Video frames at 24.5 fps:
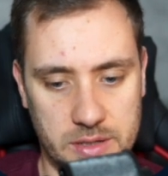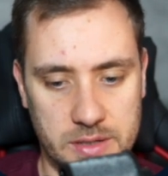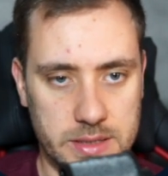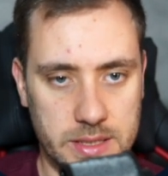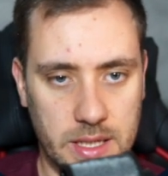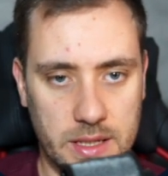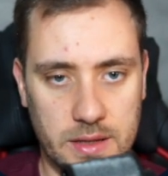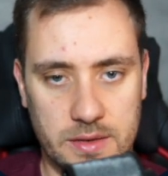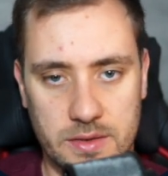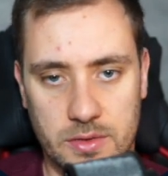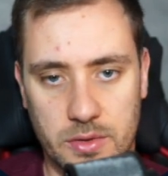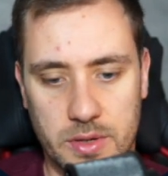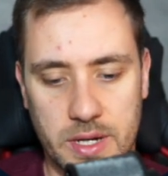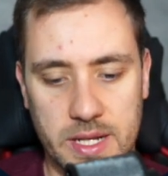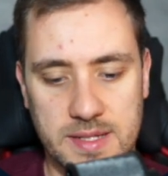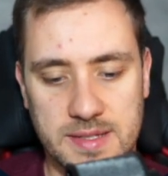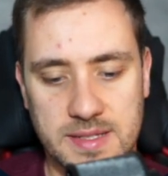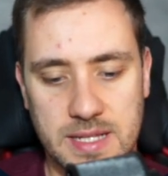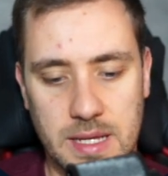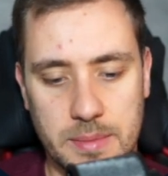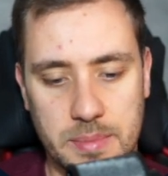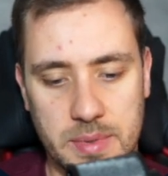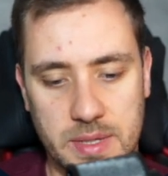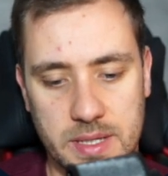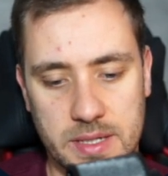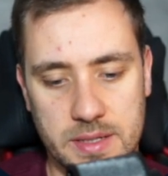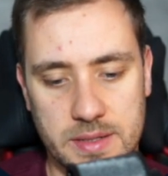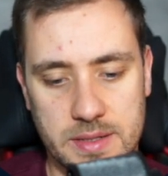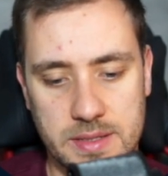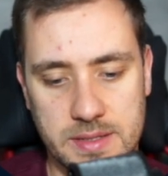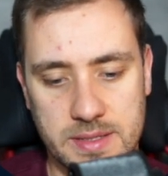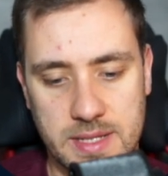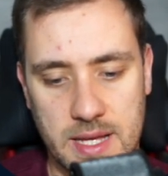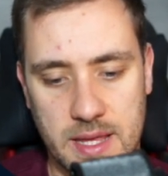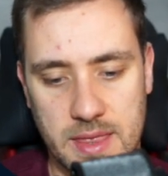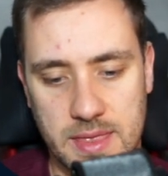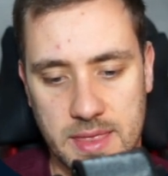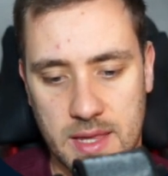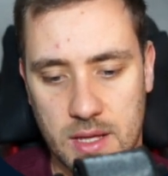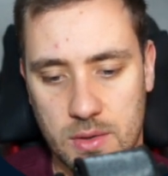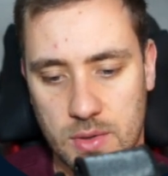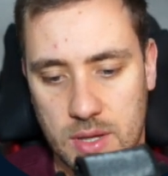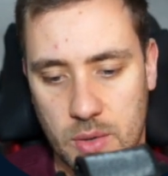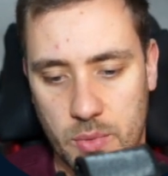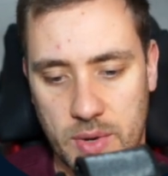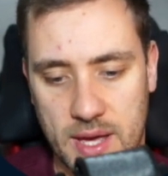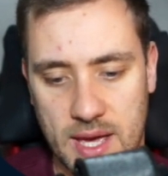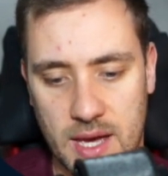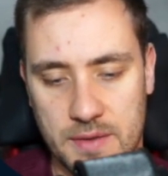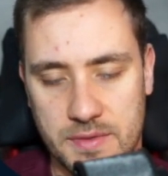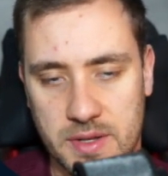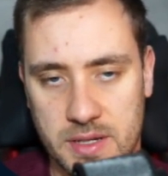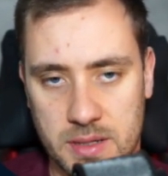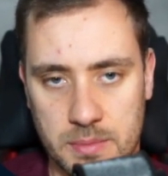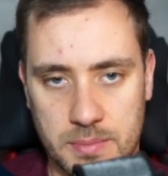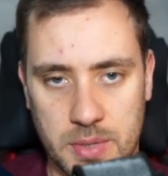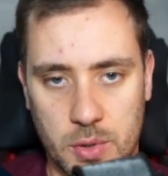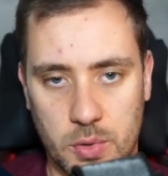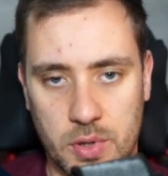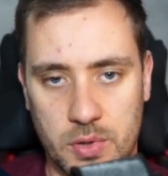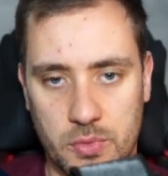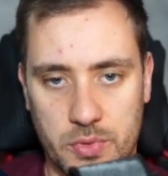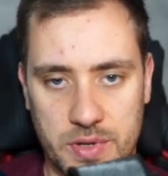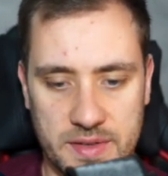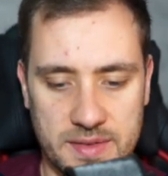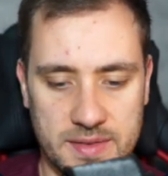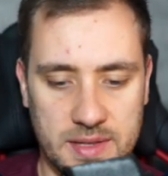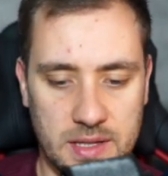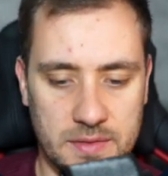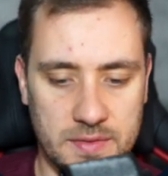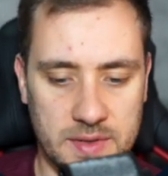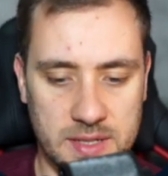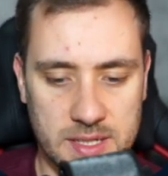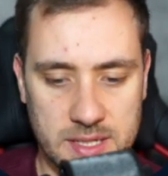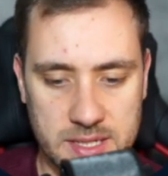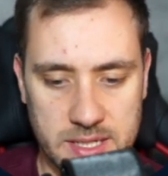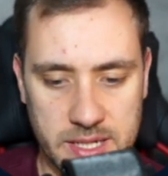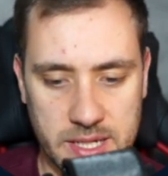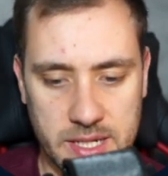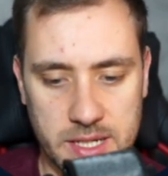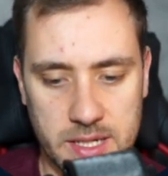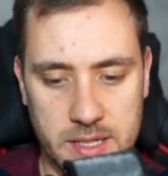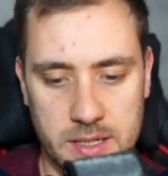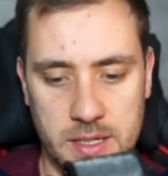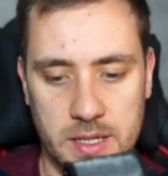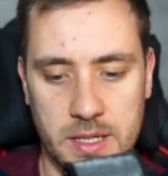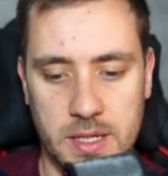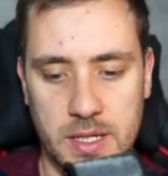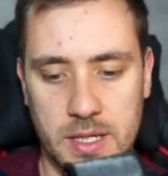Okay, so the next step is that now that we have the component receiving the data,